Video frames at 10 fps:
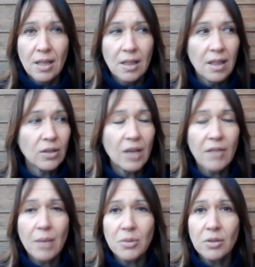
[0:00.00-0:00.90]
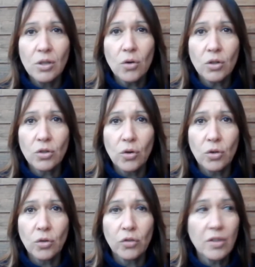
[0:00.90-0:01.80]
that you have absolutely no
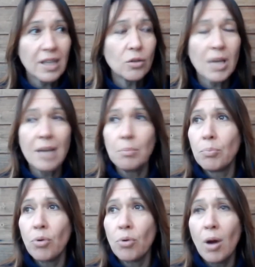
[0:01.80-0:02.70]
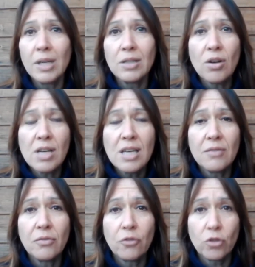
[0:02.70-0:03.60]
control over and that you can probably not
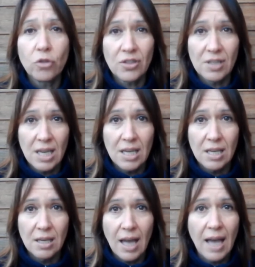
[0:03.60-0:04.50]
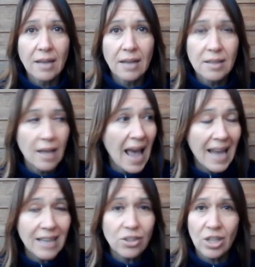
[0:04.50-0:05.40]
even foresee and
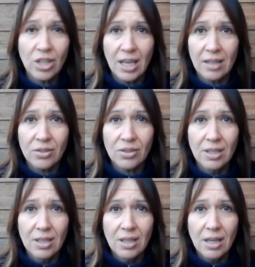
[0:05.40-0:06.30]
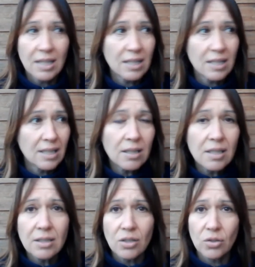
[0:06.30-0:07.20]
hedge against. And
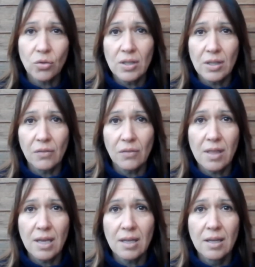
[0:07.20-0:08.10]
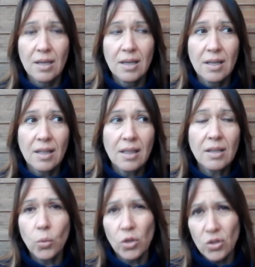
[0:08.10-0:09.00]
suddenly it destroys everything that
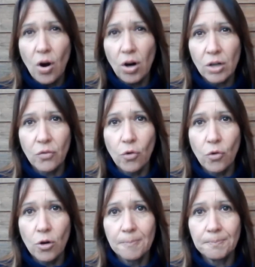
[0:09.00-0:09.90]
you worked so hard for.